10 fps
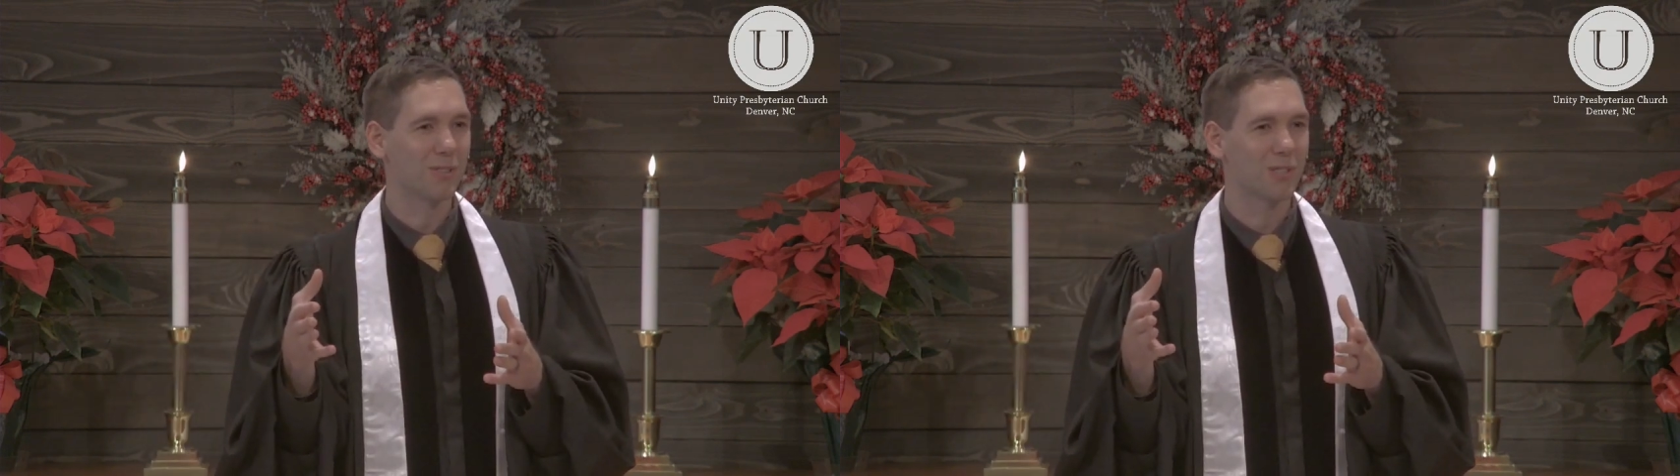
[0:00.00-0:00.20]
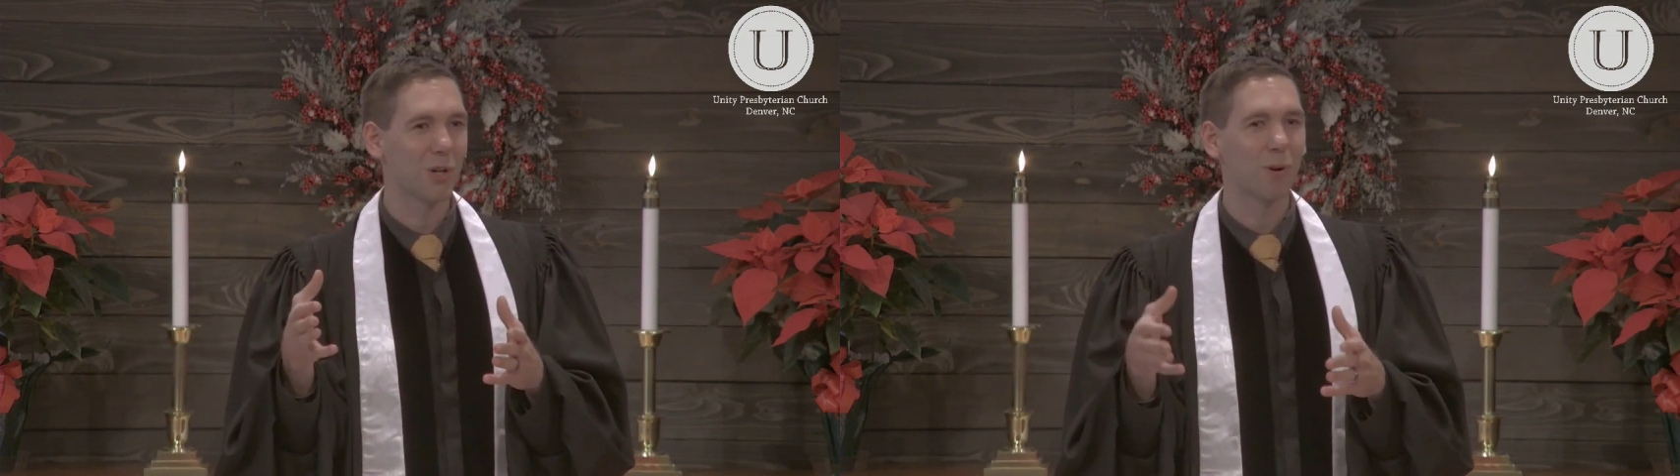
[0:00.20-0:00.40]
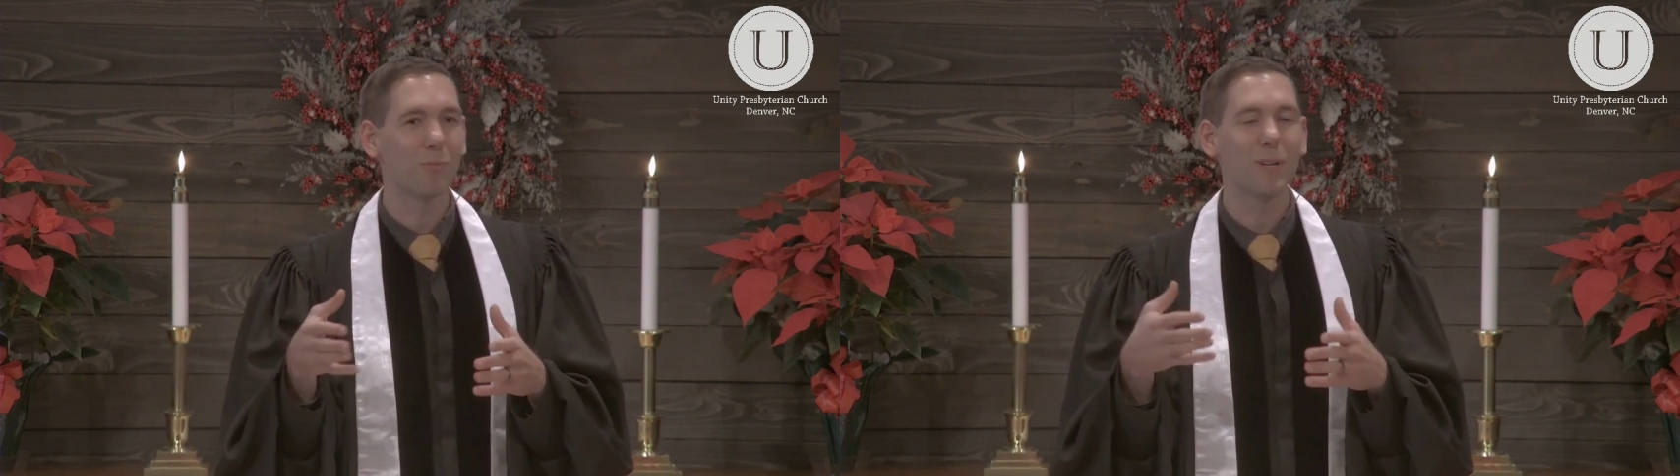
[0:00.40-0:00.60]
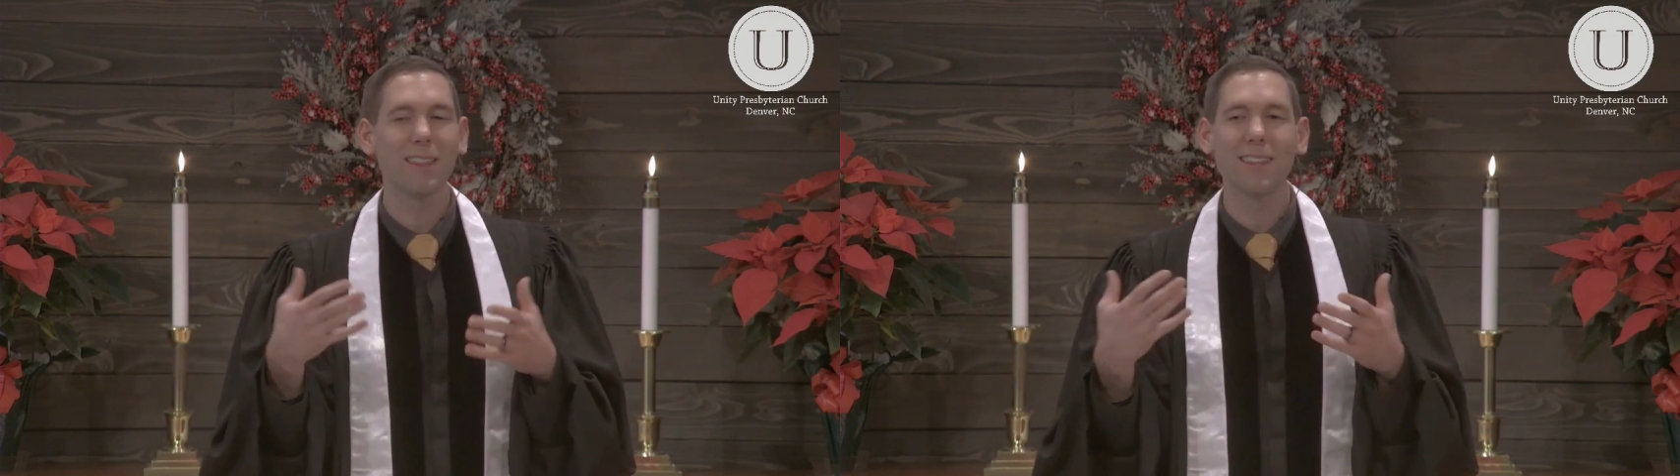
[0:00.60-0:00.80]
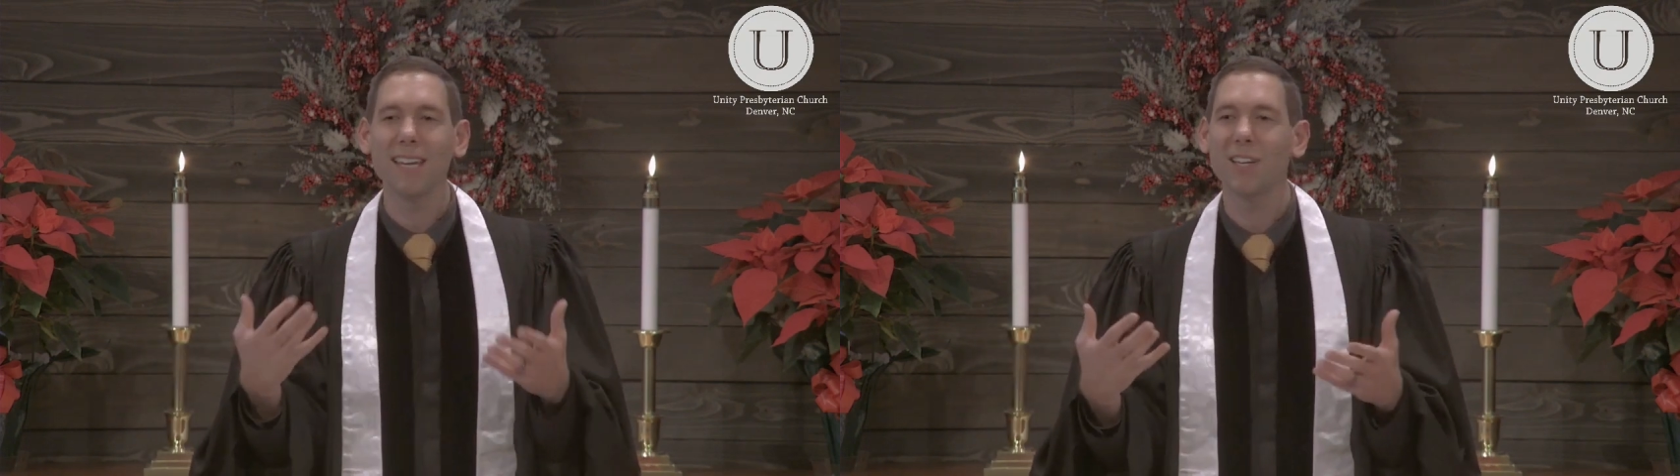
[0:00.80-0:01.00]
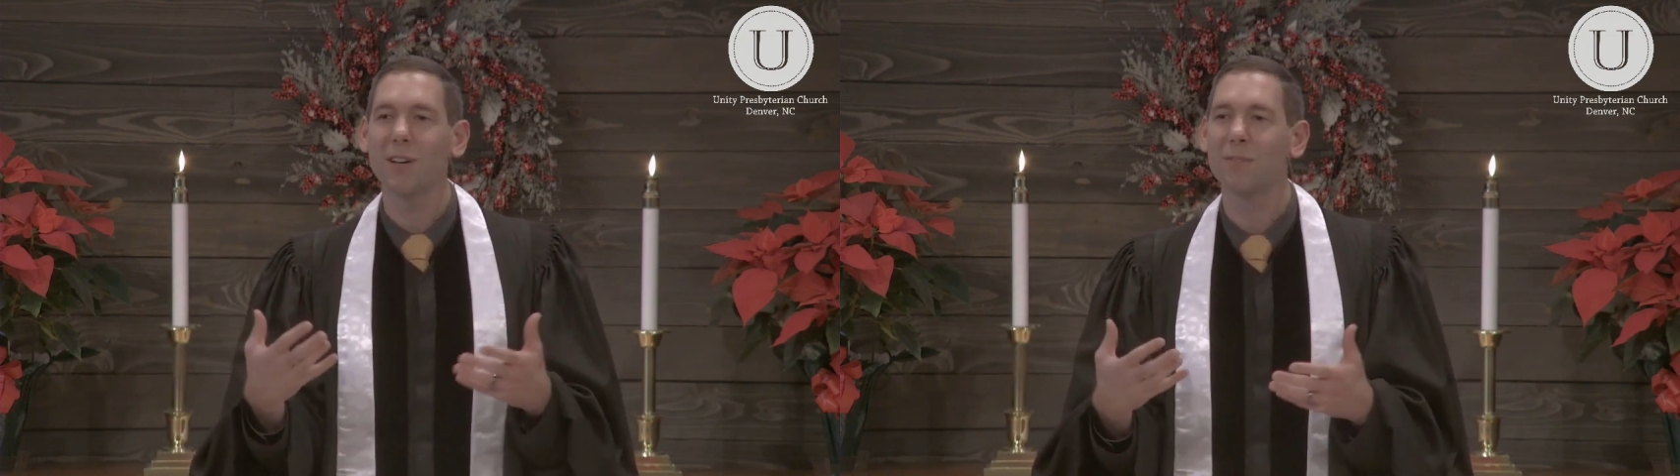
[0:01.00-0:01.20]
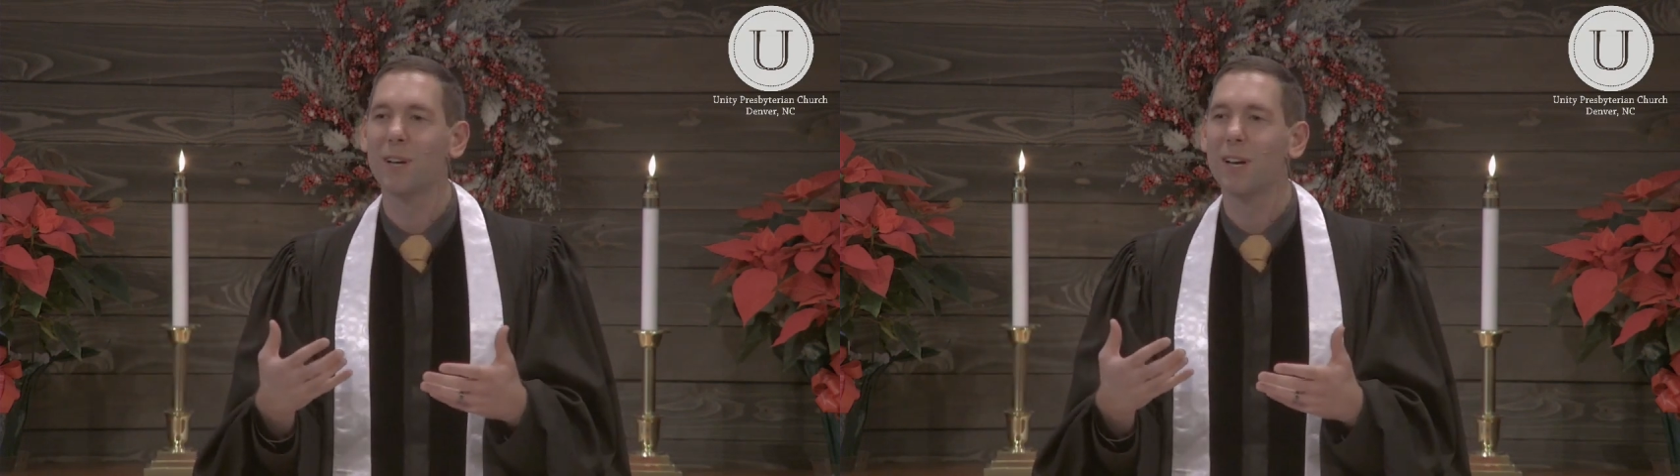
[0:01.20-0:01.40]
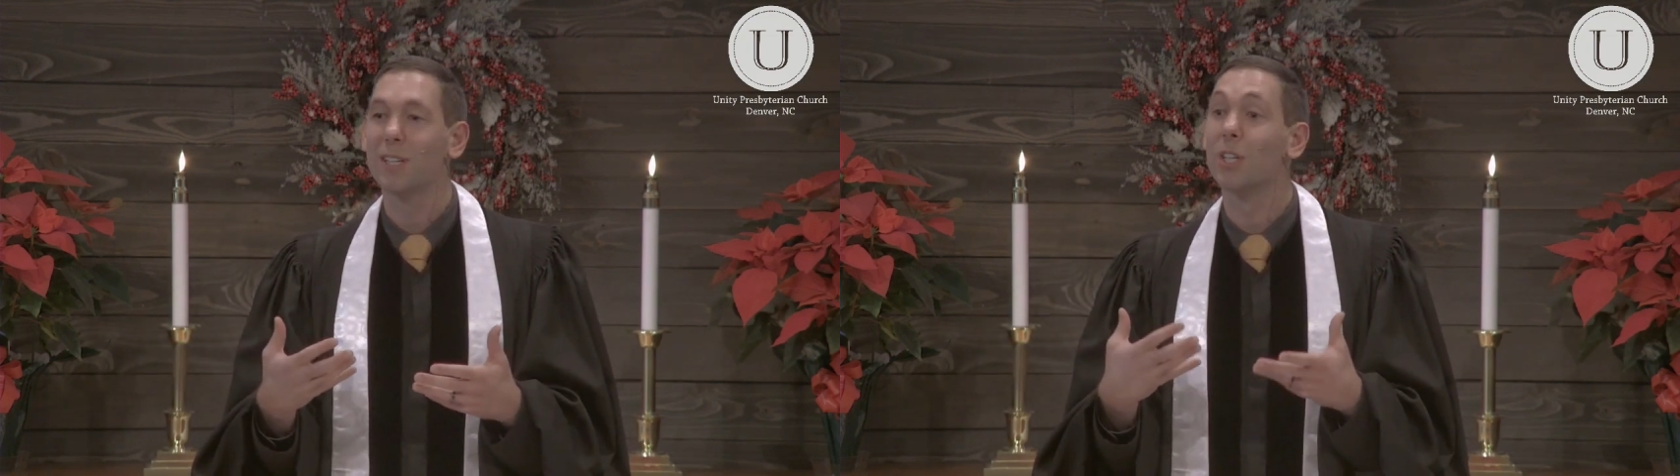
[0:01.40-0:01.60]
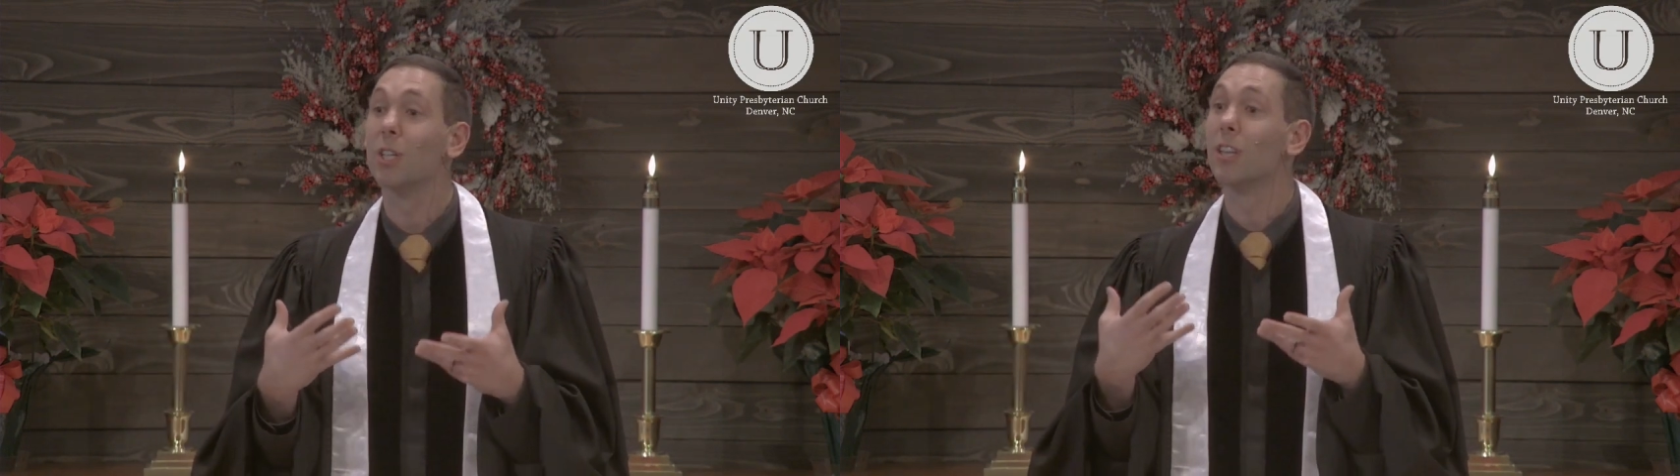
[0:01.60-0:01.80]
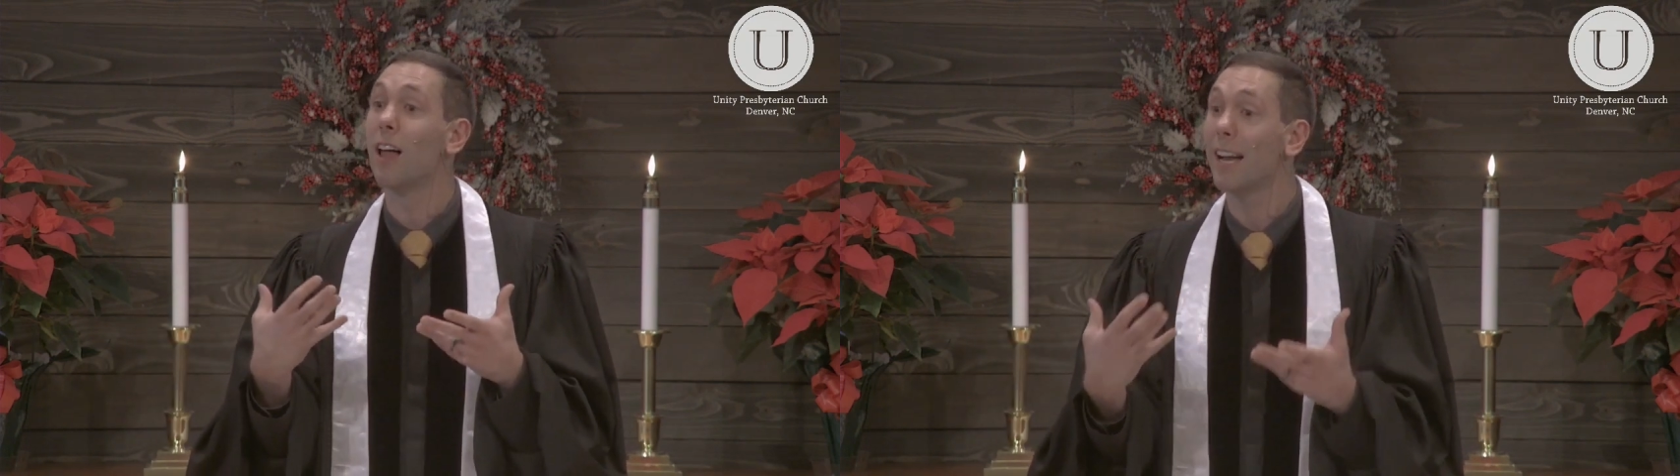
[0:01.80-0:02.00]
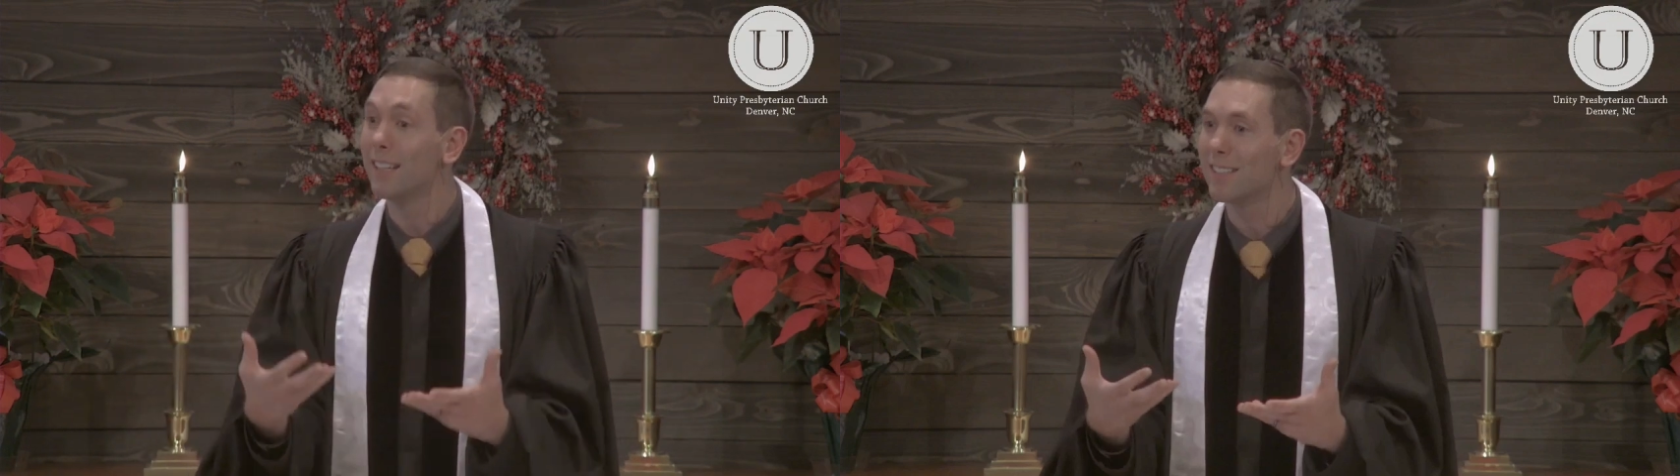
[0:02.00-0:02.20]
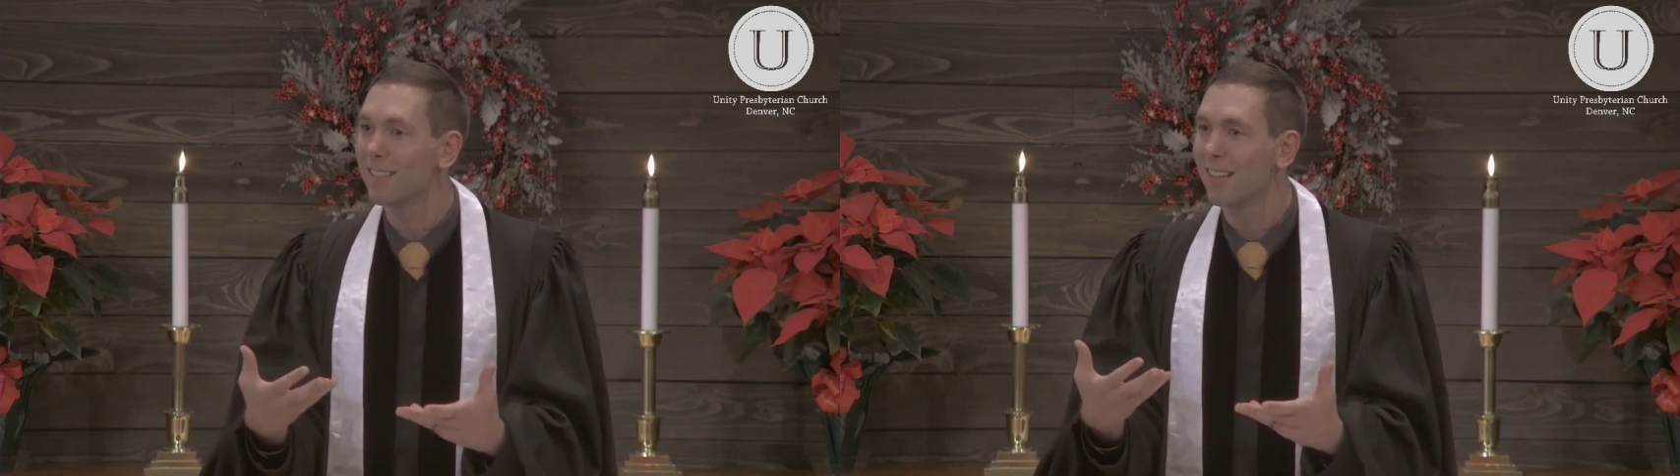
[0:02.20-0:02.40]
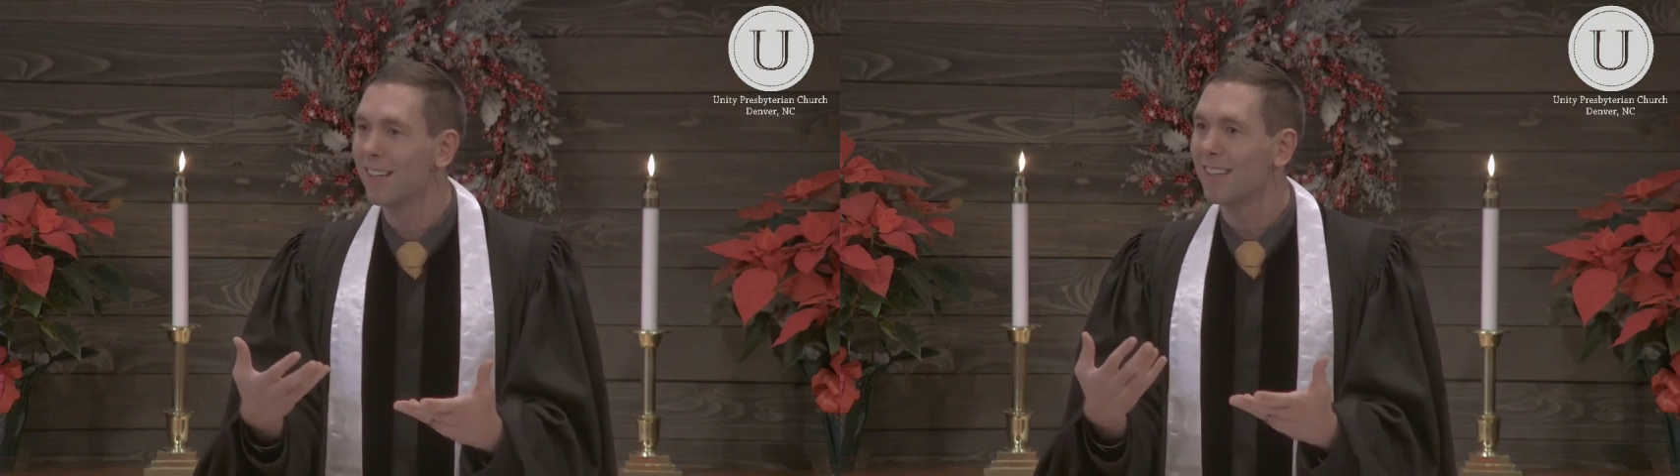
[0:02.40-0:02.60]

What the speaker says: So when we think of the light